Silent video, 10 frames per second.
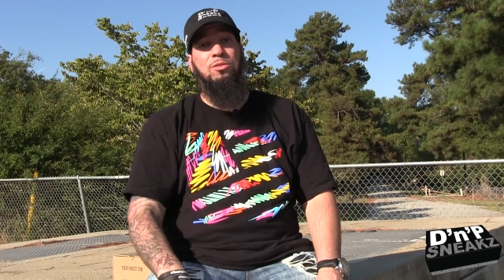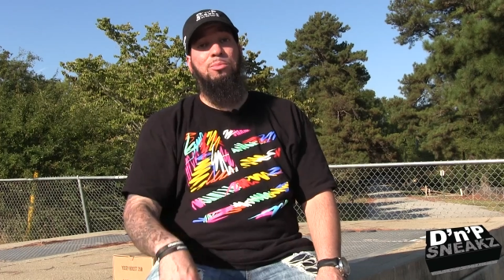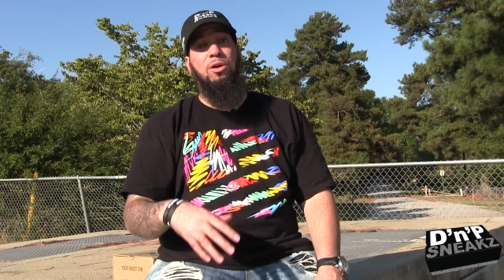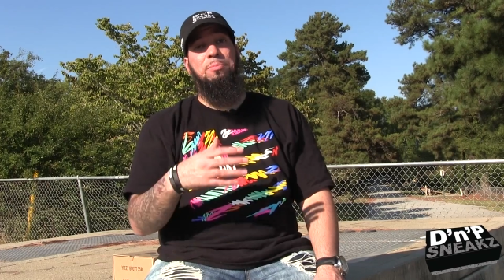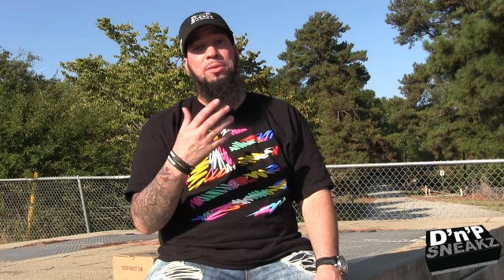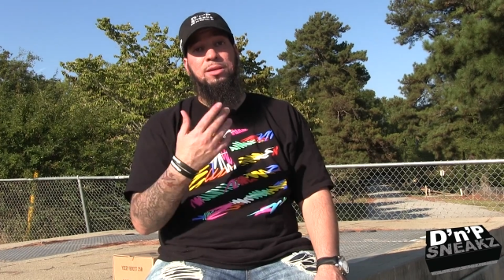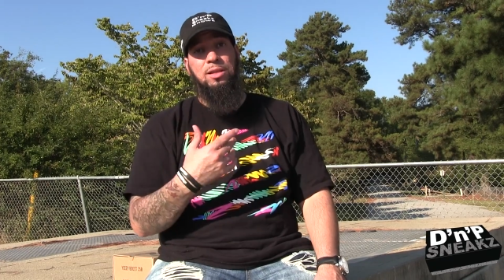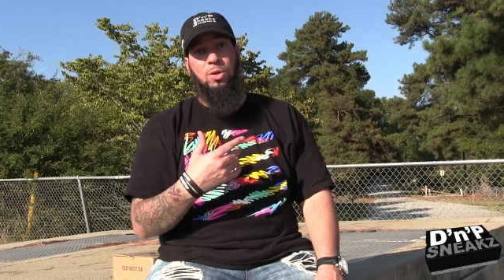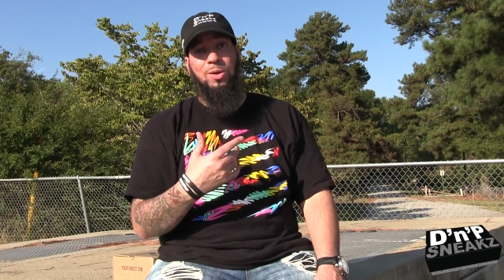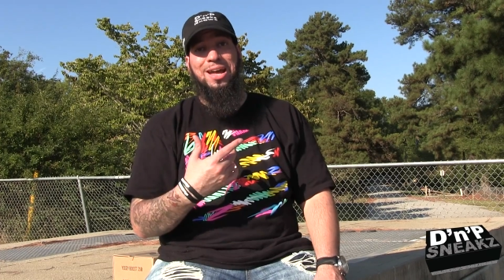your boy
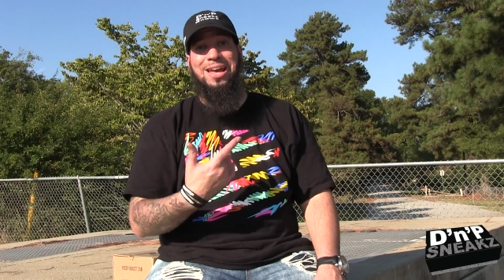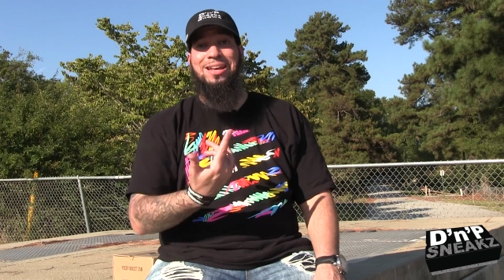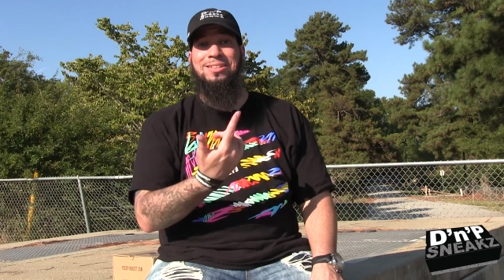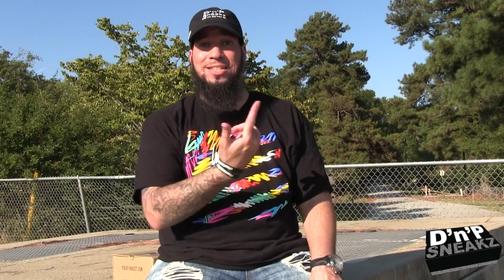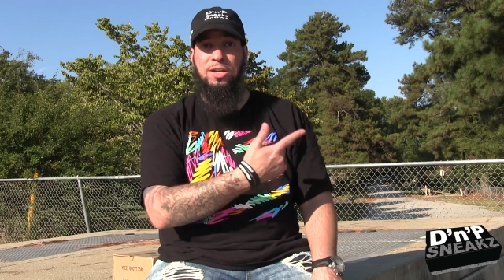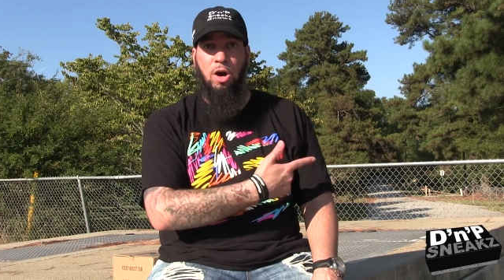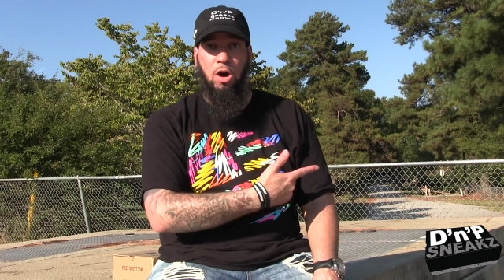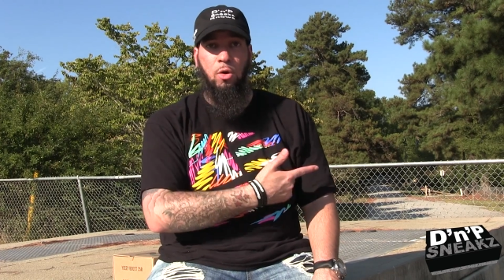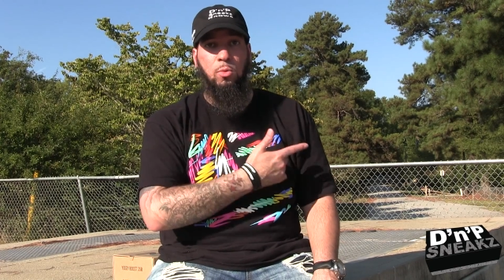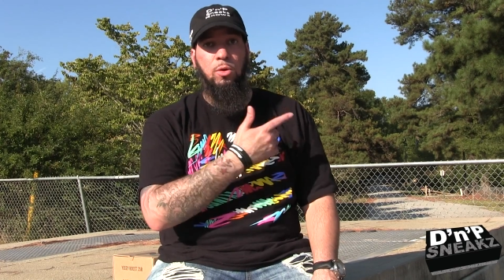Pilo and D
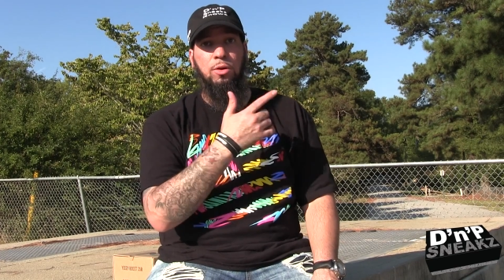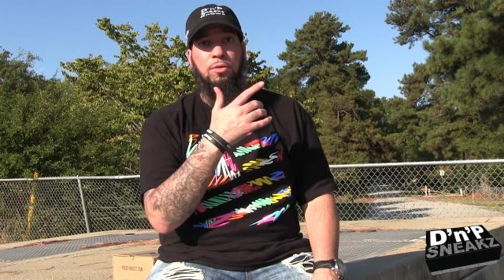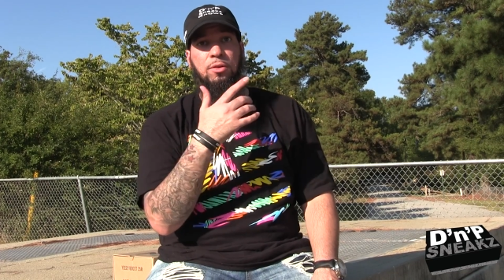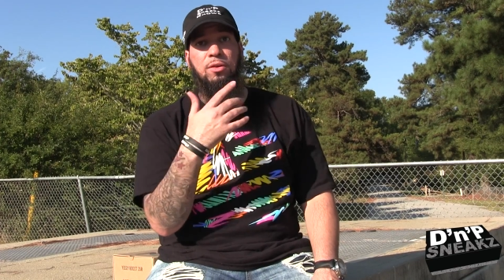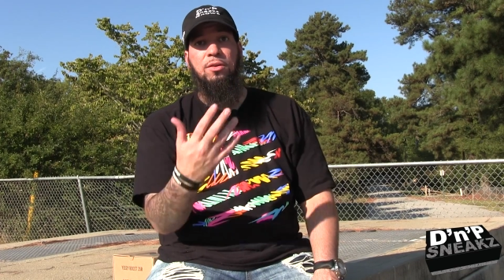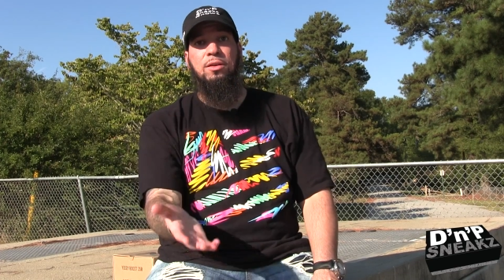Hall were